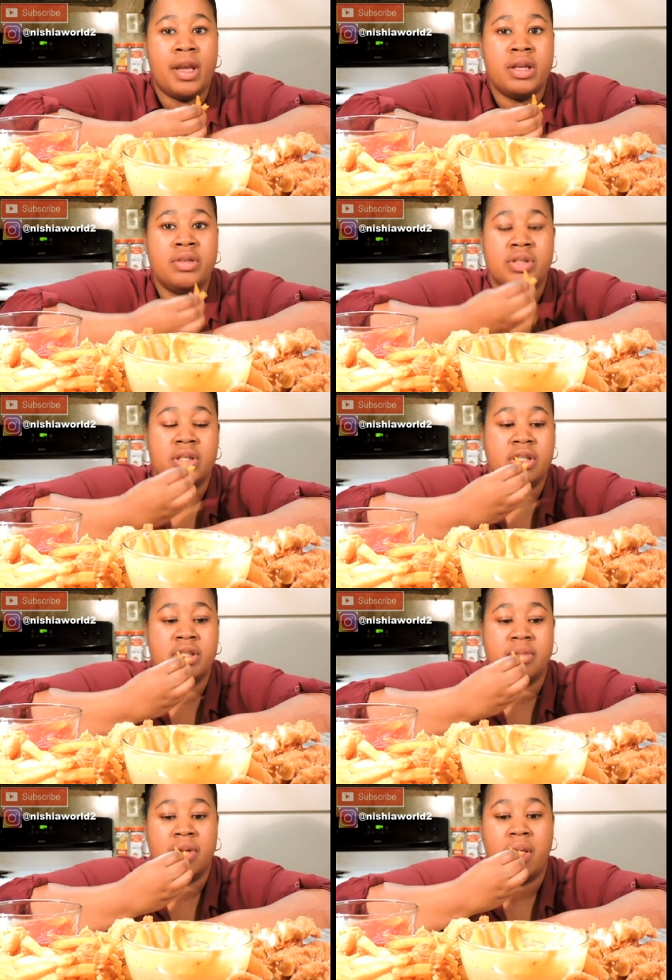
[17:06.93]
Use it
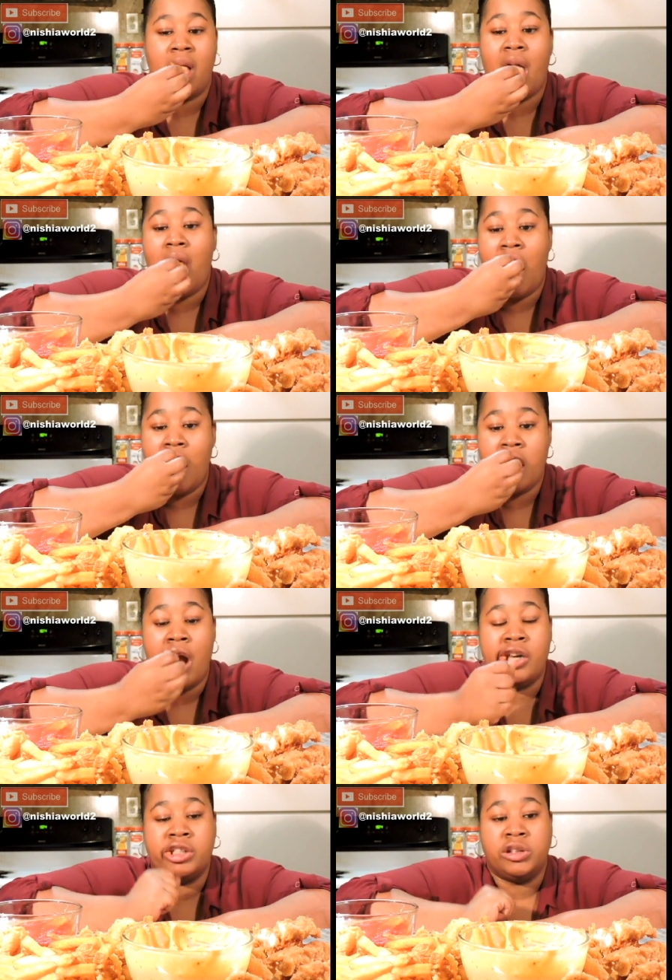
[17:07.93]
against me.
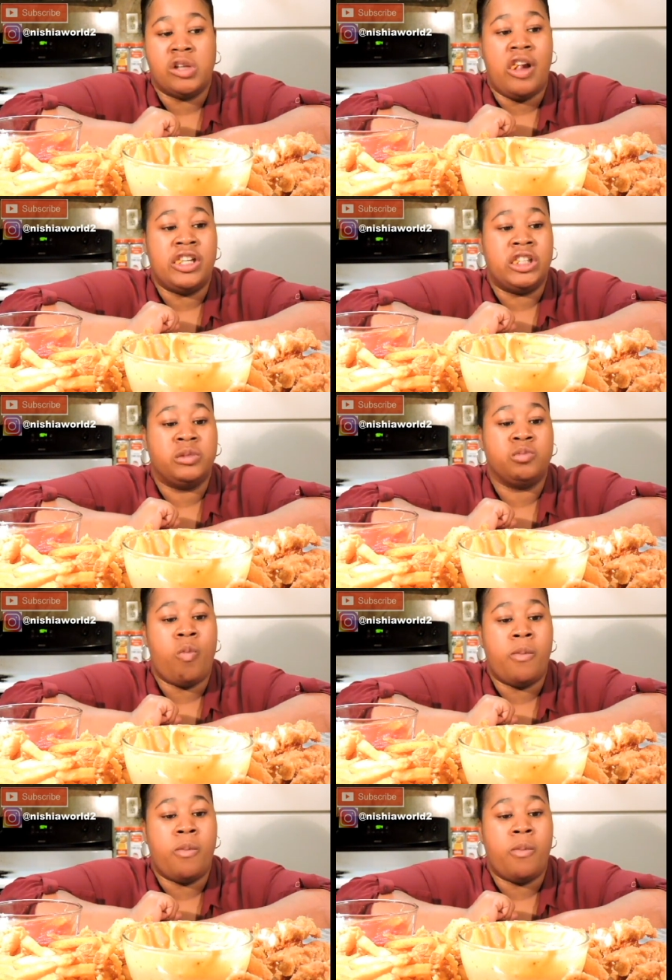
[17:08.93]
Damn.